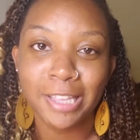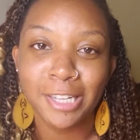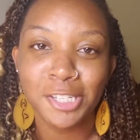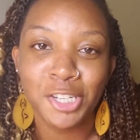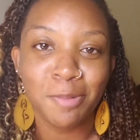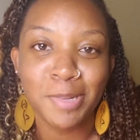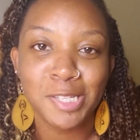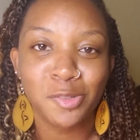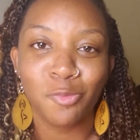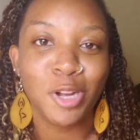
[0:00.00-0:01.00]
The gym
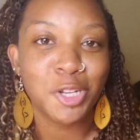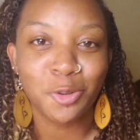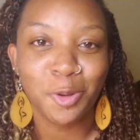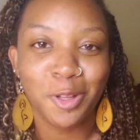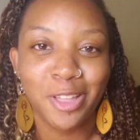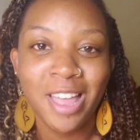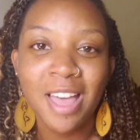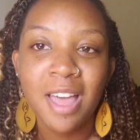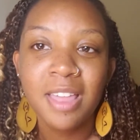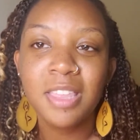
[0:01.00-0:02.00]
is ritual.
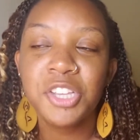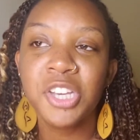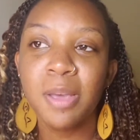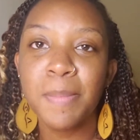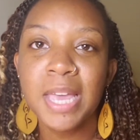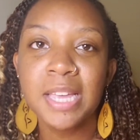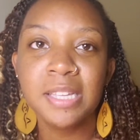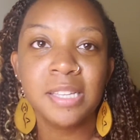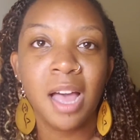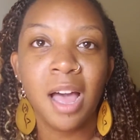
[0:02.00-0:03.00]
The gym
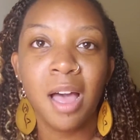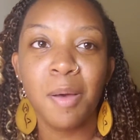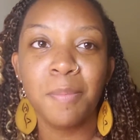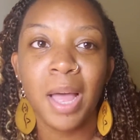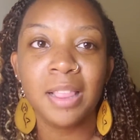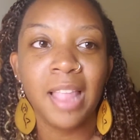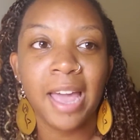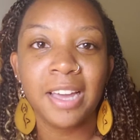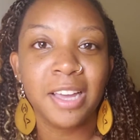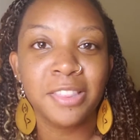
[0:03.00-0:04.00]
is
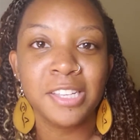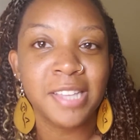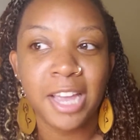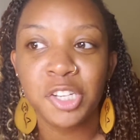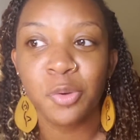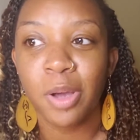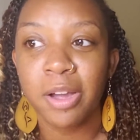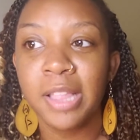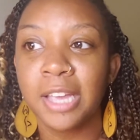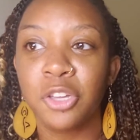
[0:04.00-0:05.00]
like the
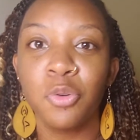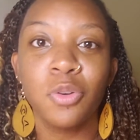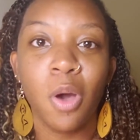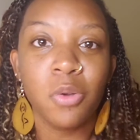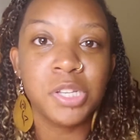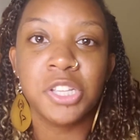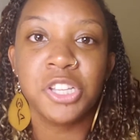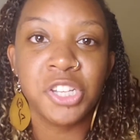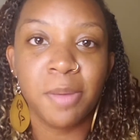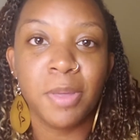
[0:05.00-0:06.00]
sanctuary. Like, you go to the
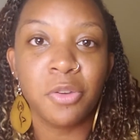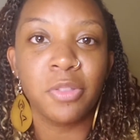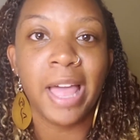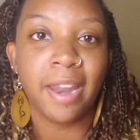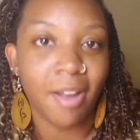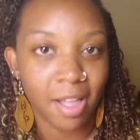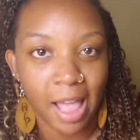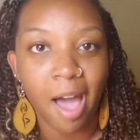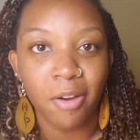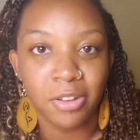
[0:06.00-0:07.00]
gym and you let it all
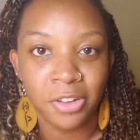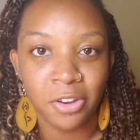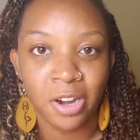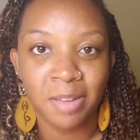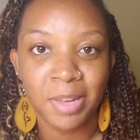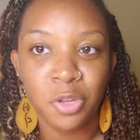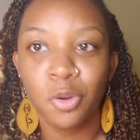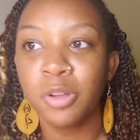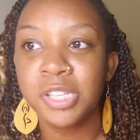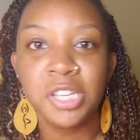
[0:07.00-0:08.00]
out. You know what I mean? You
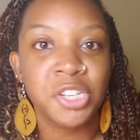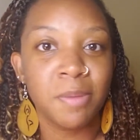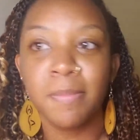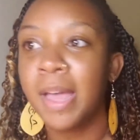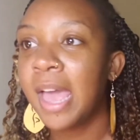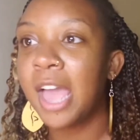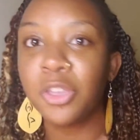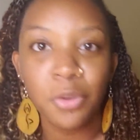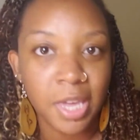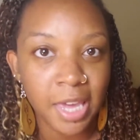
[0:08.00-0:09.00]
go to the gym and
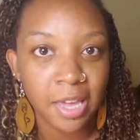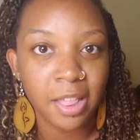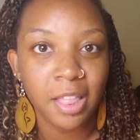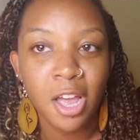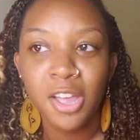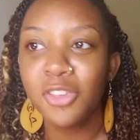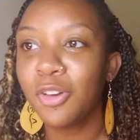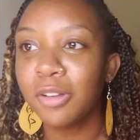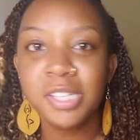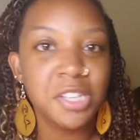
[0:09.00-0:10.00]
you heal. You
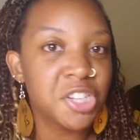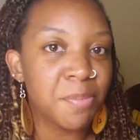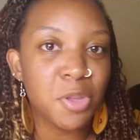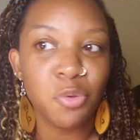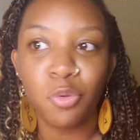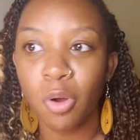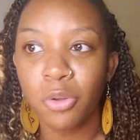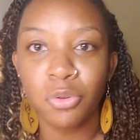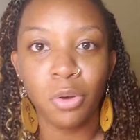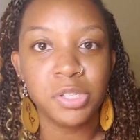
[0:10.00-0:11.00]
go to the gym and you grow.
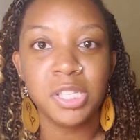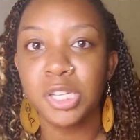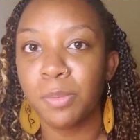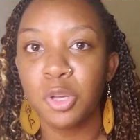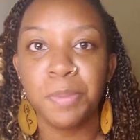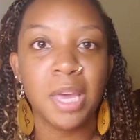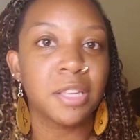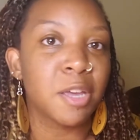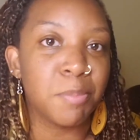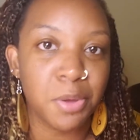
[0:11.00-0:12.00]
You go to the gym and you be in
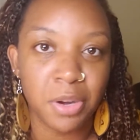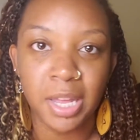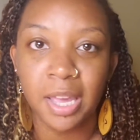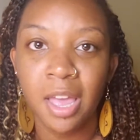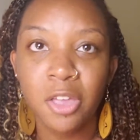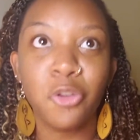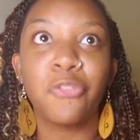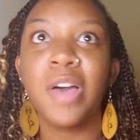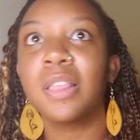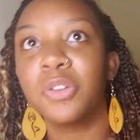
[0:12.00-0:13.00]
community. You
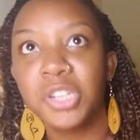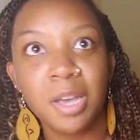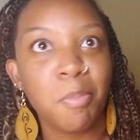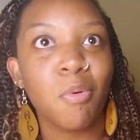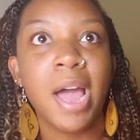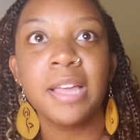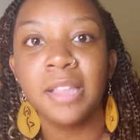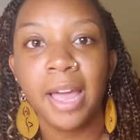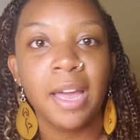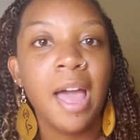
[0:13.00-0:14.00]
fellowship, right?
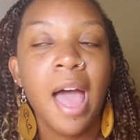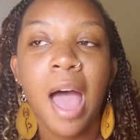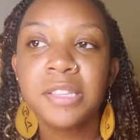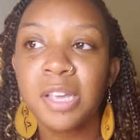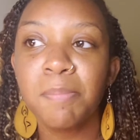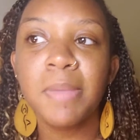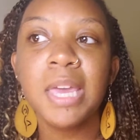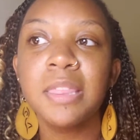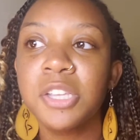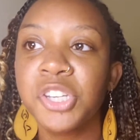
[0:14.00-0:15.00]
Like, to me,
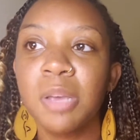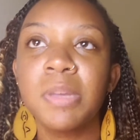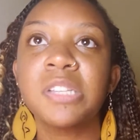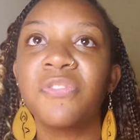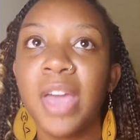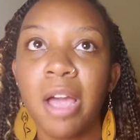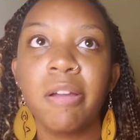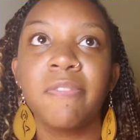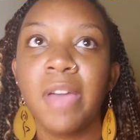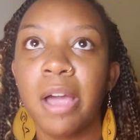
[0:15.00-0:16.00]
the gym is
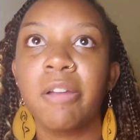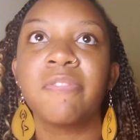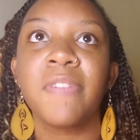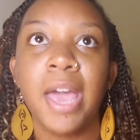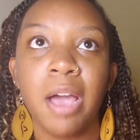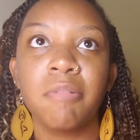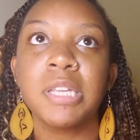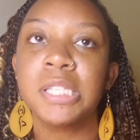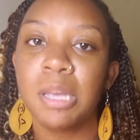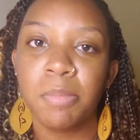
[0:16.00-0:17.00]
very, very, very
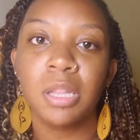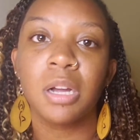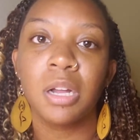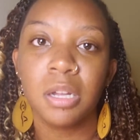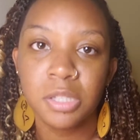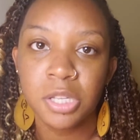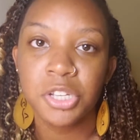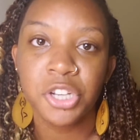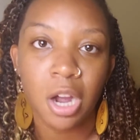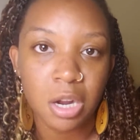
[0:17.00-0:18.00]
similar to the
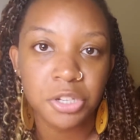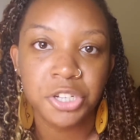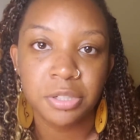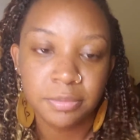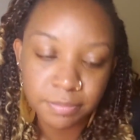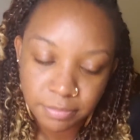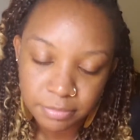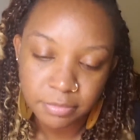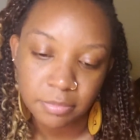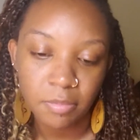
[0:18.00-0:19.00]
church.
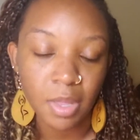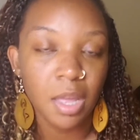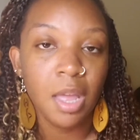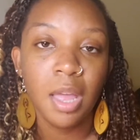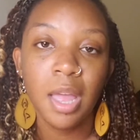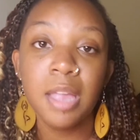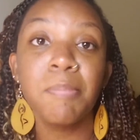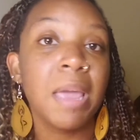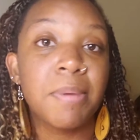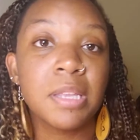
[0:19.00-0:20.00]
And
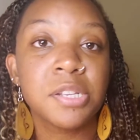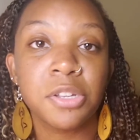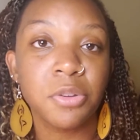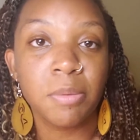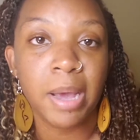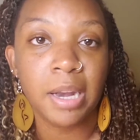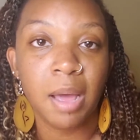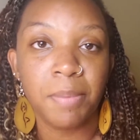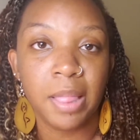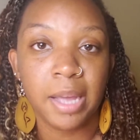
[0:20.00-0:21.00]
maybe to you, it might
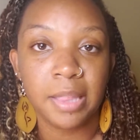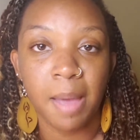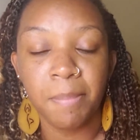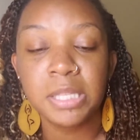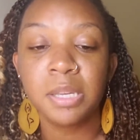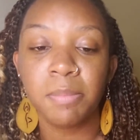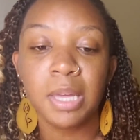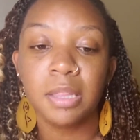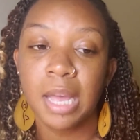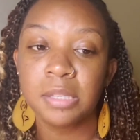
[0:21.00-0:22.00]
not be like that. But to
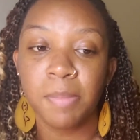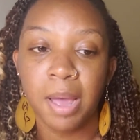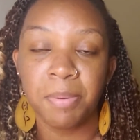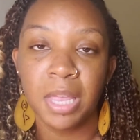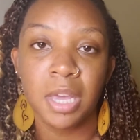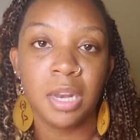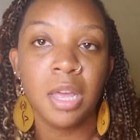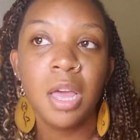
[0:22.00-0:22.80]
me, that's my opinion.